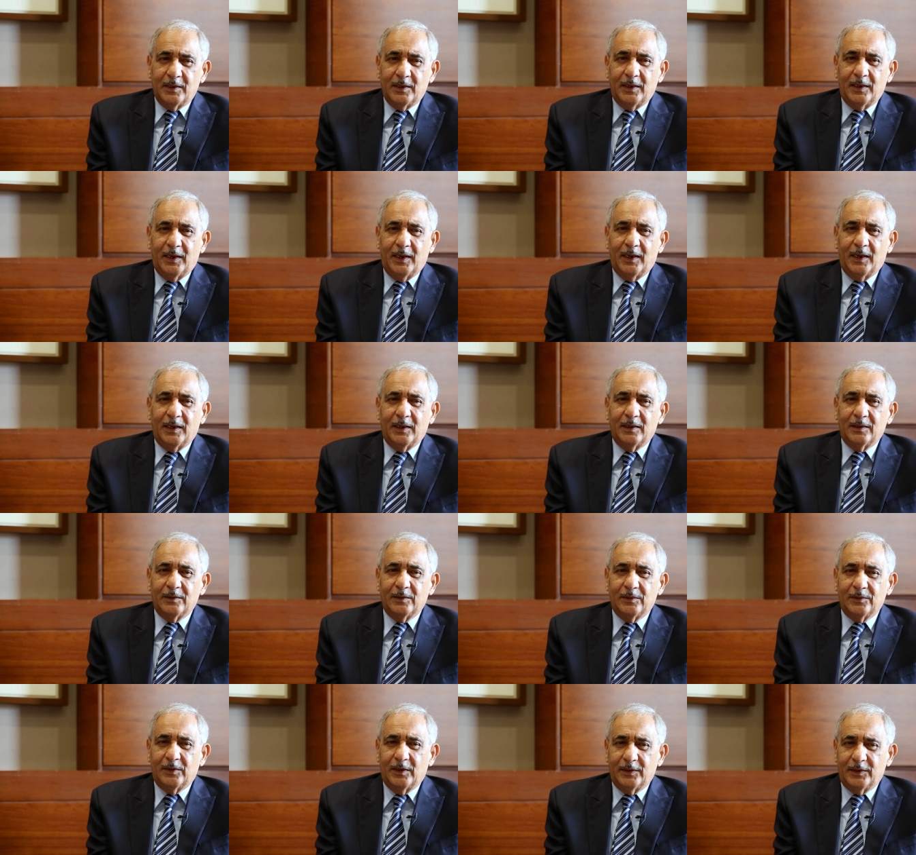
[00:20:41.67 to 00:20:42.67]
And
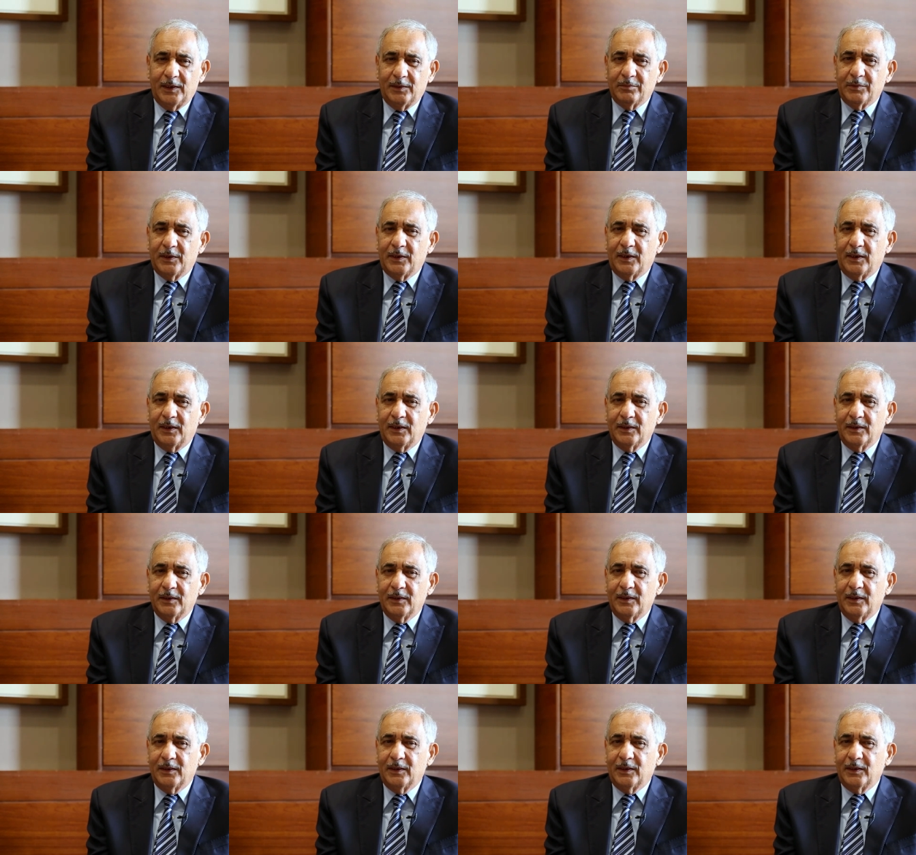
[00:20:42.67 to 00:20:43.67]
Nadeem Khan
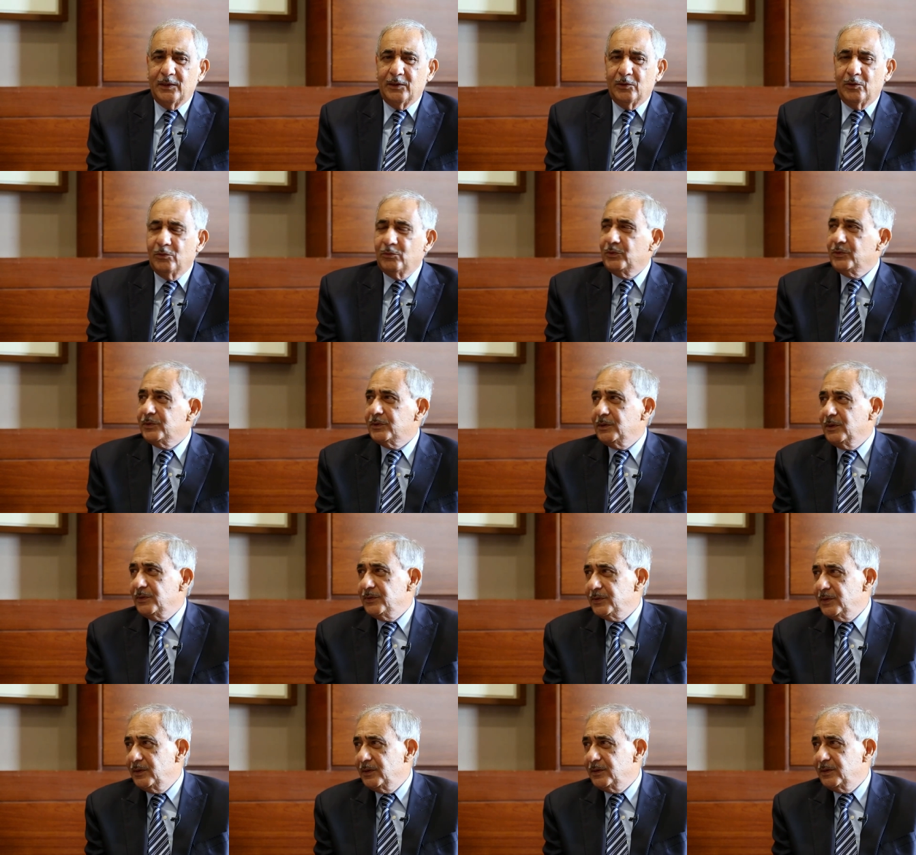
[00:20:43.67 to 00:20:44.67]
and I always
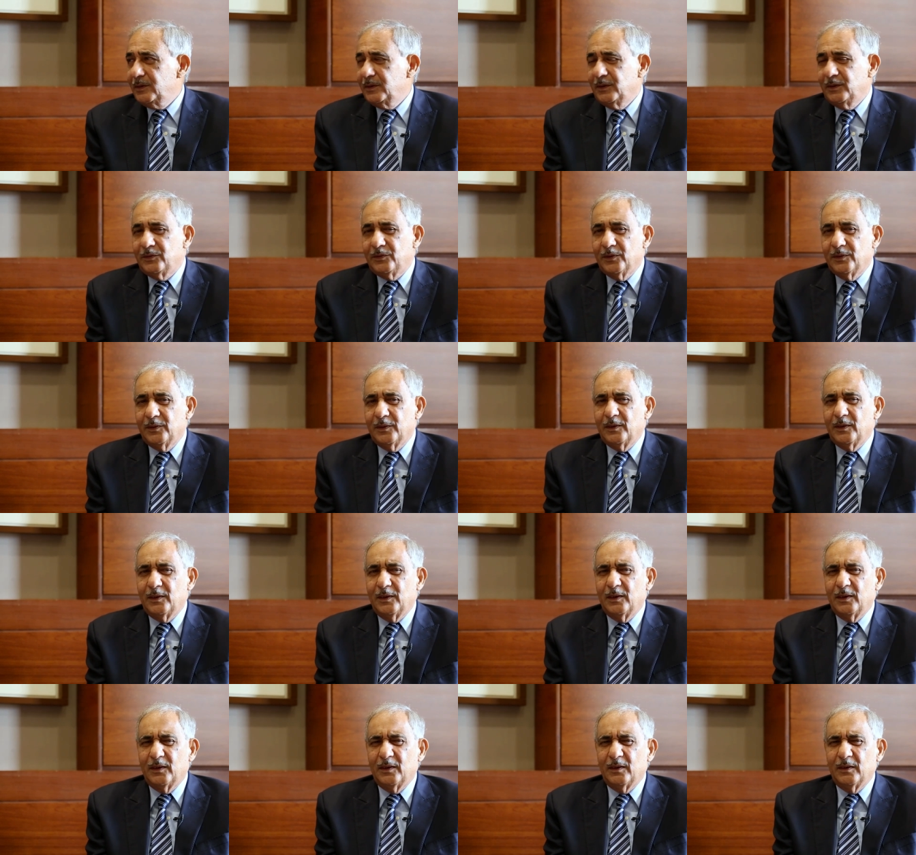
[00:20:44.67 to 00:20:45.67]
consulted each other, and
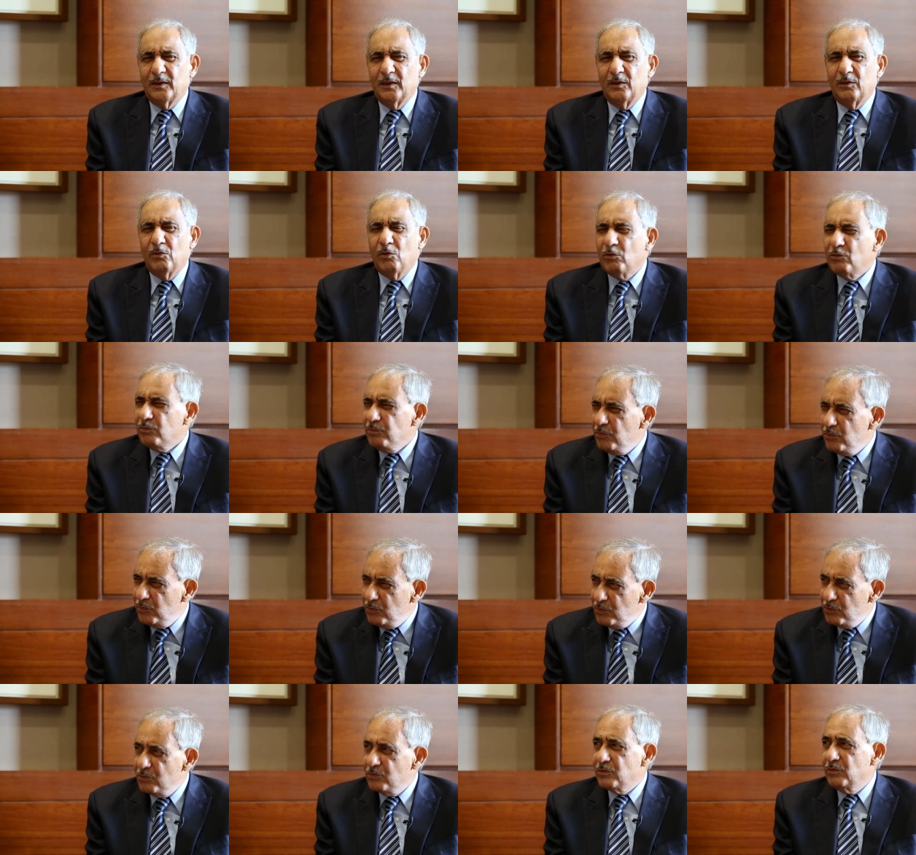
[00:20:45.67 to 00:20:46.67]
I had a lot
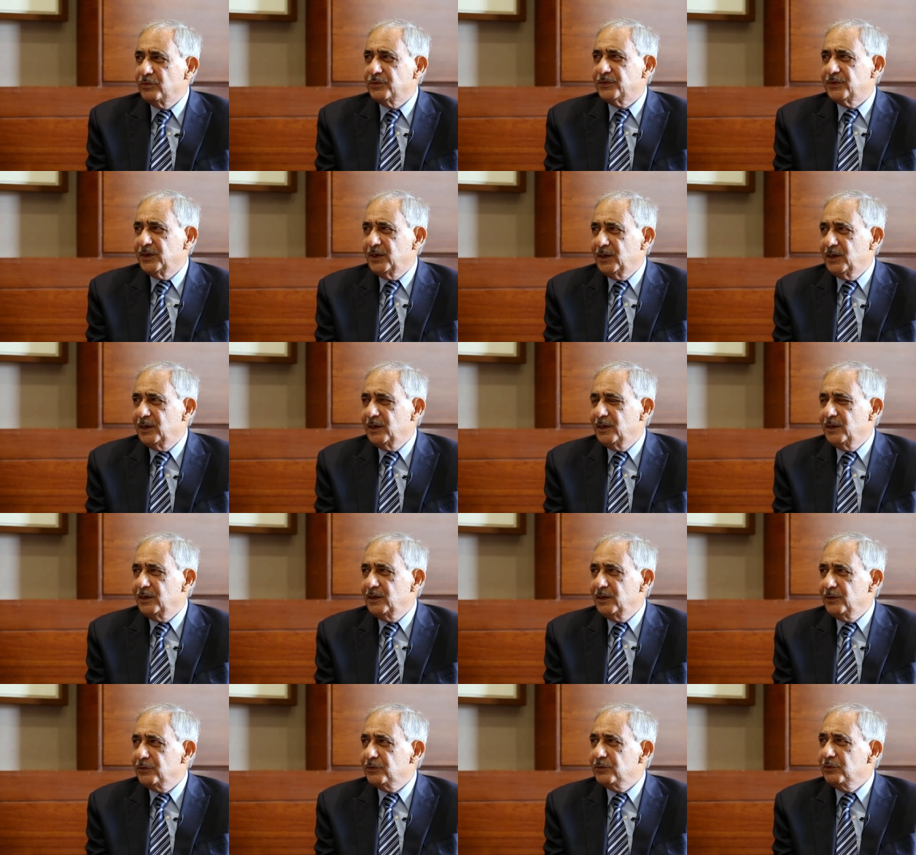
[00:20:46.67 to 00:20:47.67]
more say in the
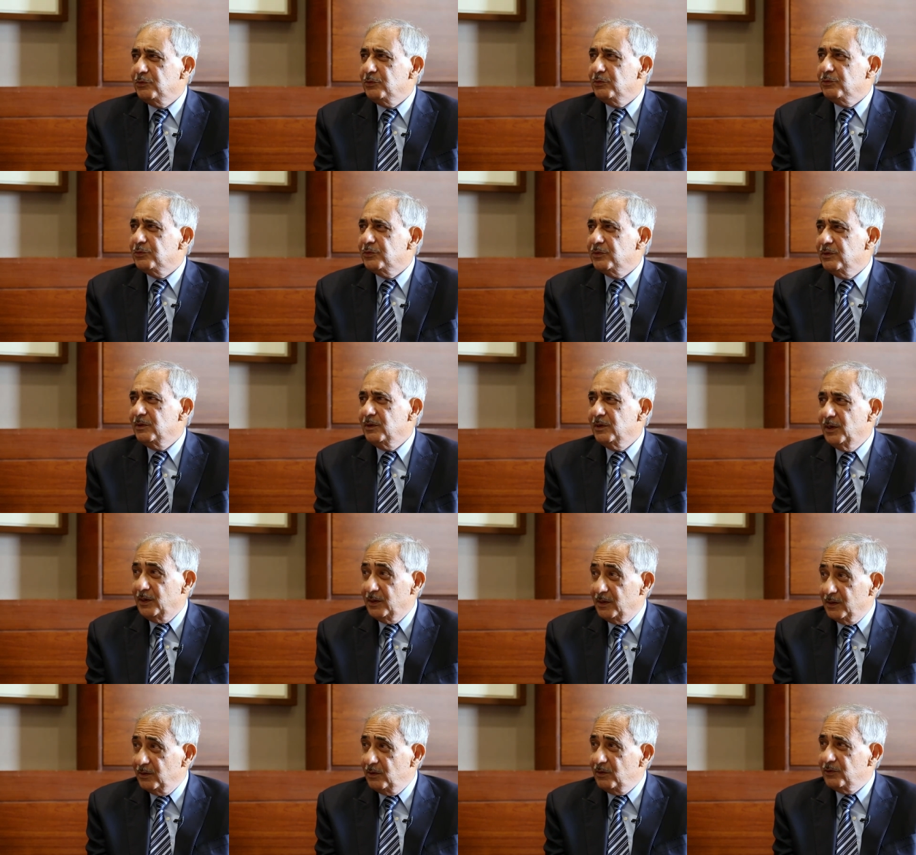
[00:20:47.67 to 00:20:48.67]
institution, in
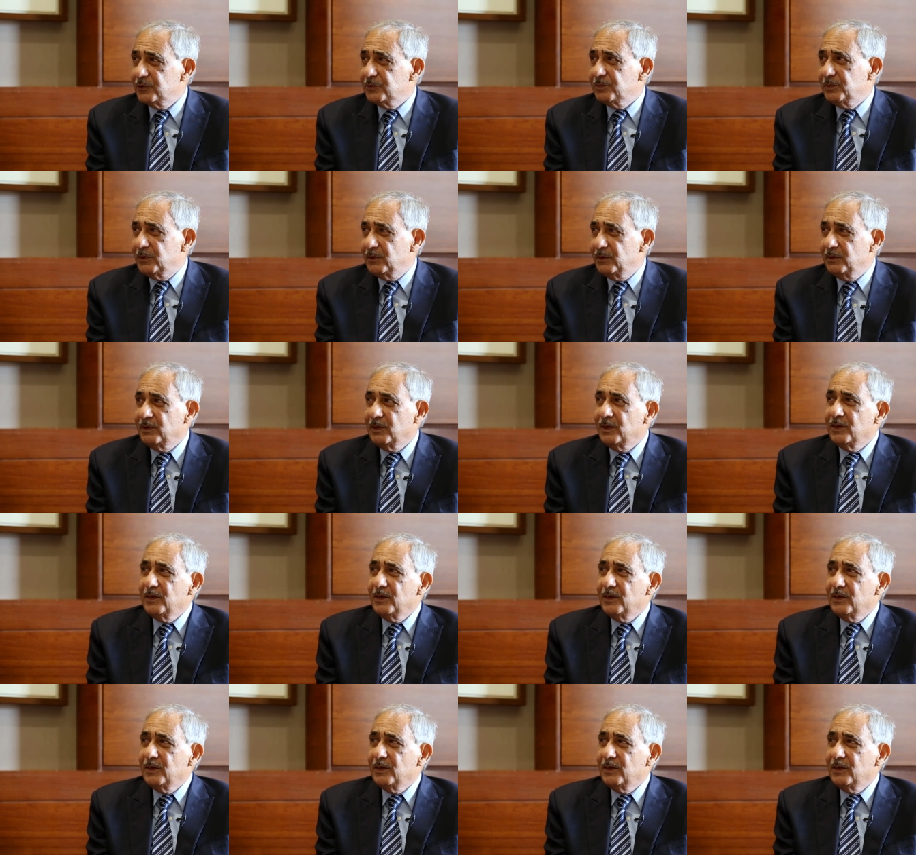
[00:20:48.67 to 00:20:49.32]
the hospital,